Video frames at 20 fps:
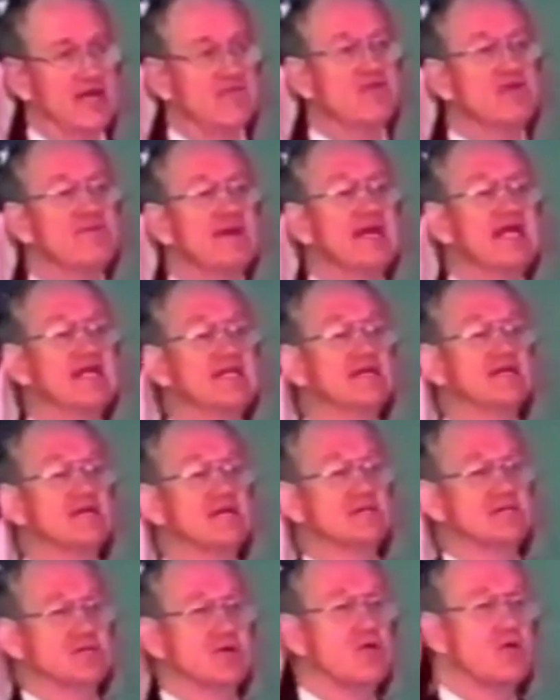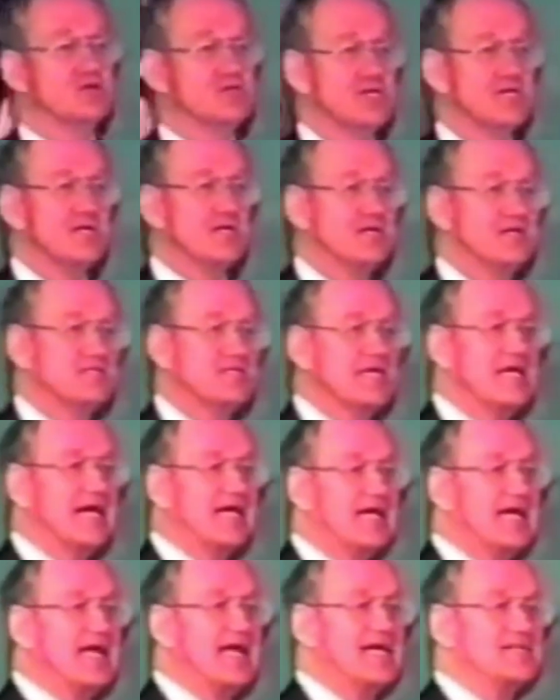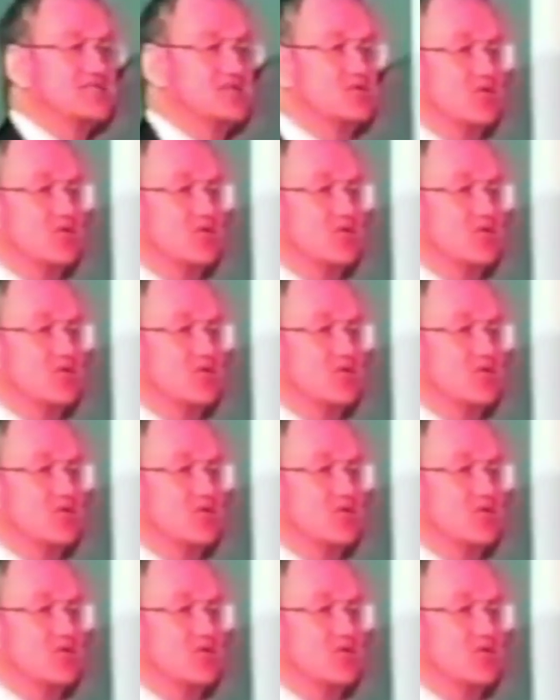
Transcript: Everybody that goes into the CIA has